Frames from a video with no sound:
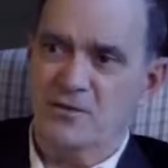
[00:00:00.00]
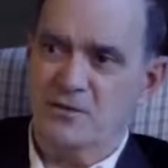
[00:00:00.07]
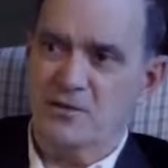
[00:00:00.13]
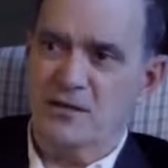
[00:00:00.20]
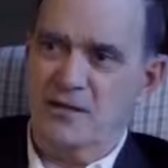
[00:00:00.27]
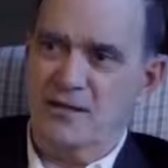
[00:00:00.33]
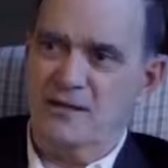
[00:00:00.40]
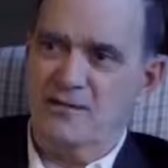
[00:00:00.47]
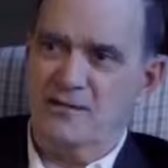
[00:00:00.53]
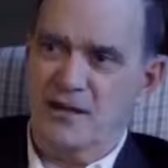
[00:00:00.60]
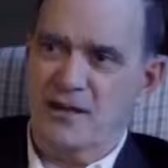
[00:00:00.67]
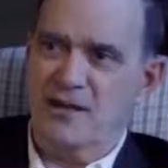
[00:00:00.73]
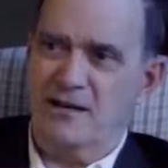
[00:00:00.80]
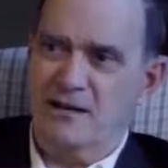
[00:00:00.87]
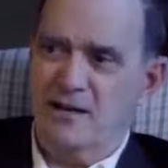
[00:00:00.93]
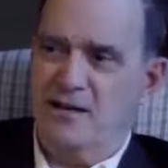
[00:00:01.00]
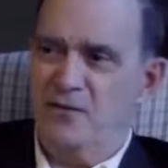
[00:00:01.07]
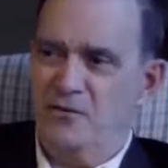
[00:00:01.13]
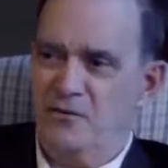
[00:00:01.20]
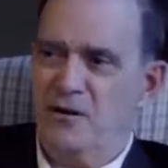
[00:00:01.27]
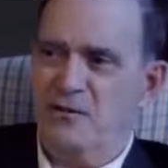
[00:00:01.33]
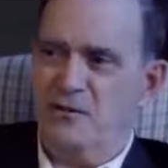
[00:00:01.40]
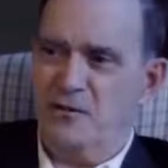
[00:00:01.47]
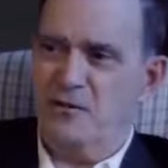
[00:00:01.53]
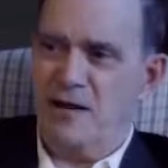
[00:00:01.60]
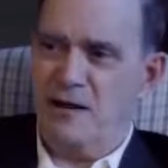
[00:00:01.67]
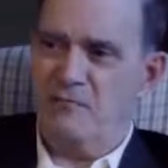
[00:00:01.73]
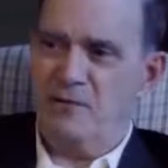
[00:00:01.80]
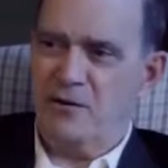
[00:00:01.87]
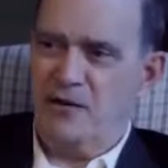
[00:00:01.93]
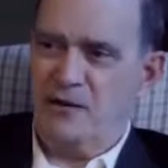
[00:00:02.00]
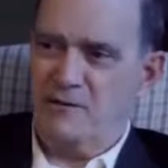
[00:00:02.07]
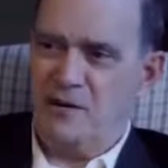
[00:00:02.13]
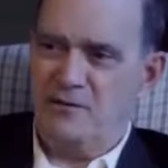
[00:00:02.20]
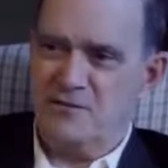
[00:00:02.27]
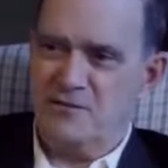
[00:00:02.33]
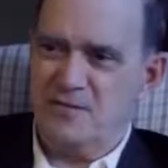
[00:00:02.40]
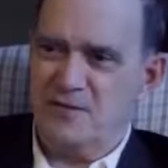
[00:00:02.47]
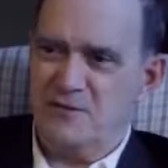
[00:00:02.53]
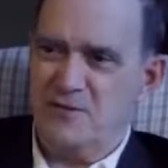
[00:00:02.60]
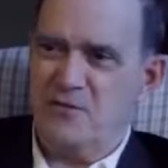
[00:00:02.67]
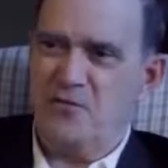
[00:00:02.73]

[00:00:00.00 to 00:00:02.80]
doing that, Director Clapper came out and said no